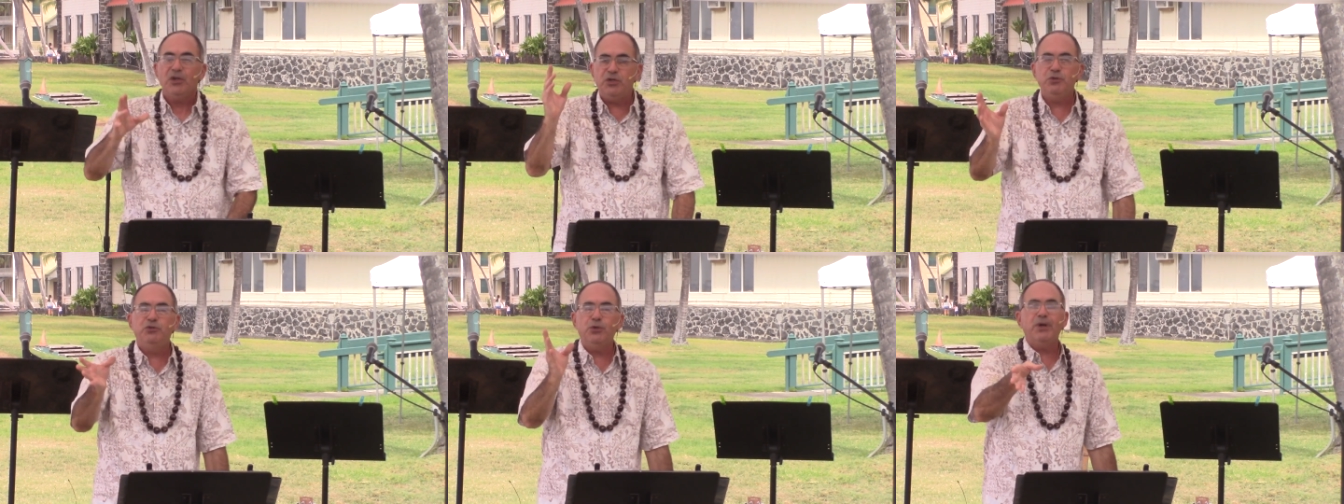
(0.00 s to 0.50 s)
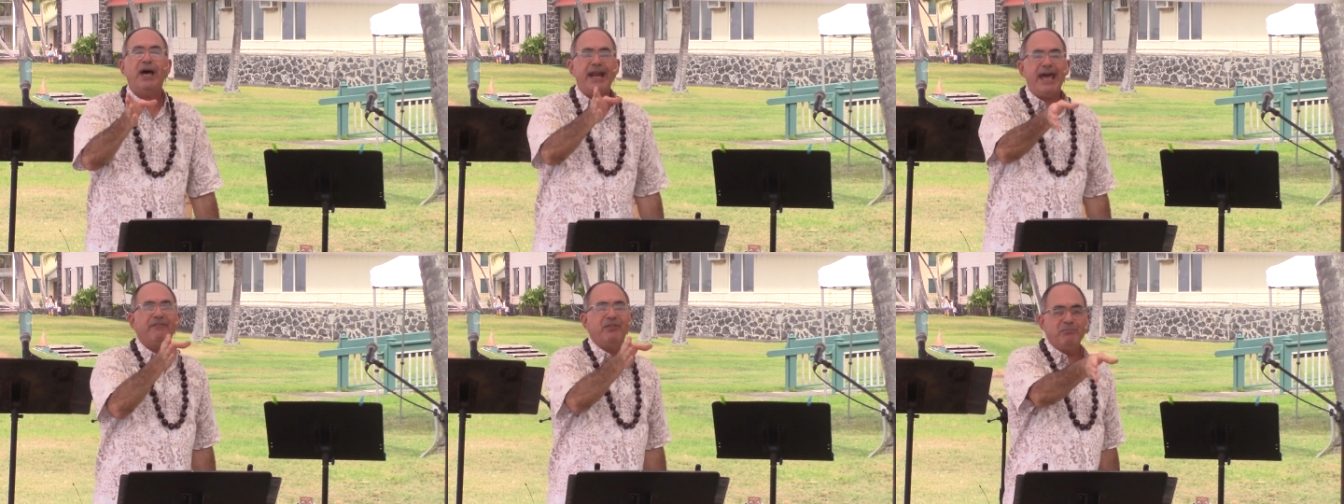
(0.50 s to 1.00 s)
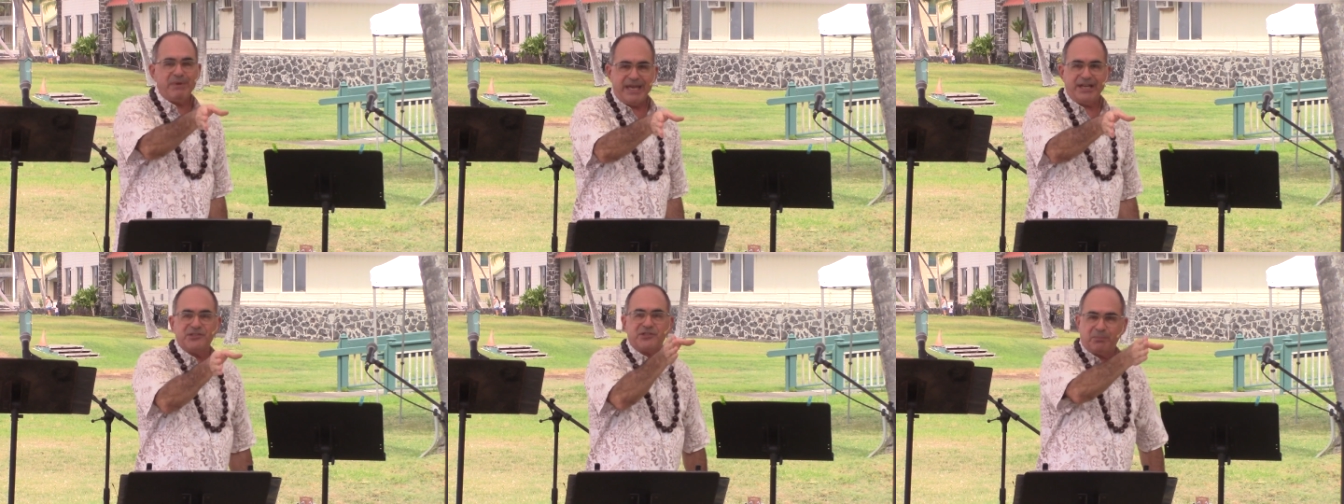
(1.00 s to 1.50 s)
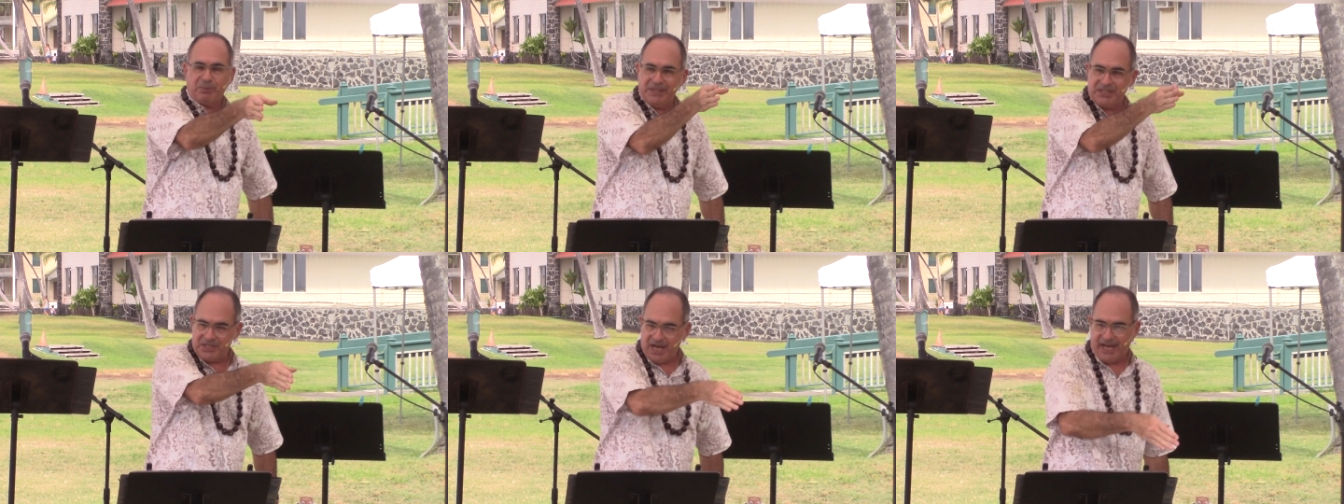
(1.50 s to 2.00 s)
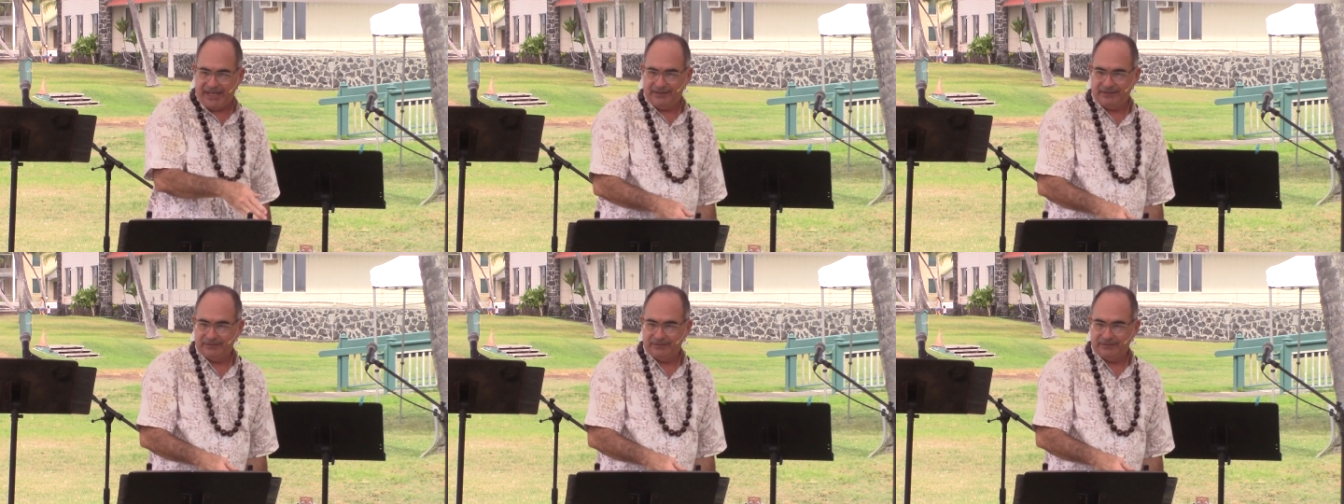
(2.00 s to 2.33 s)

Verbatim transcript: you do not have the means to please God.